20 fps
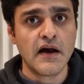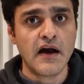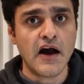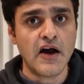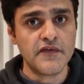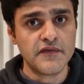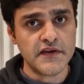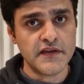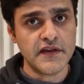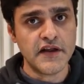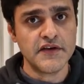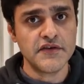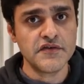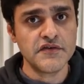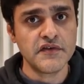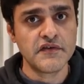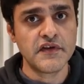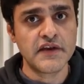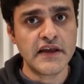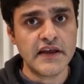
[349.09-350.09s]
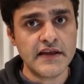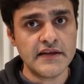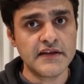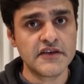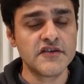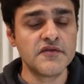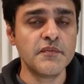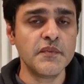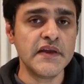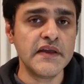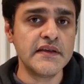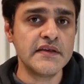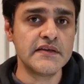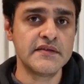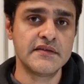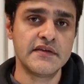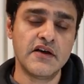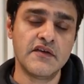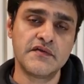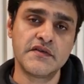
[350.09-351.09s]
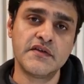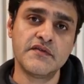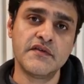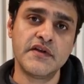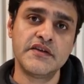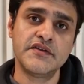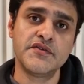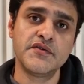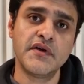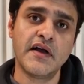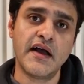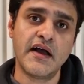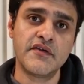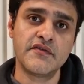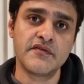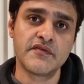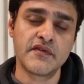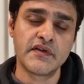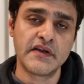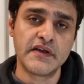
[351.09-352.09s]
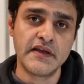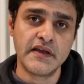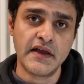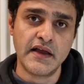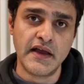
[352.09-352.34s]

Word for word: after that you have gained experience after when you have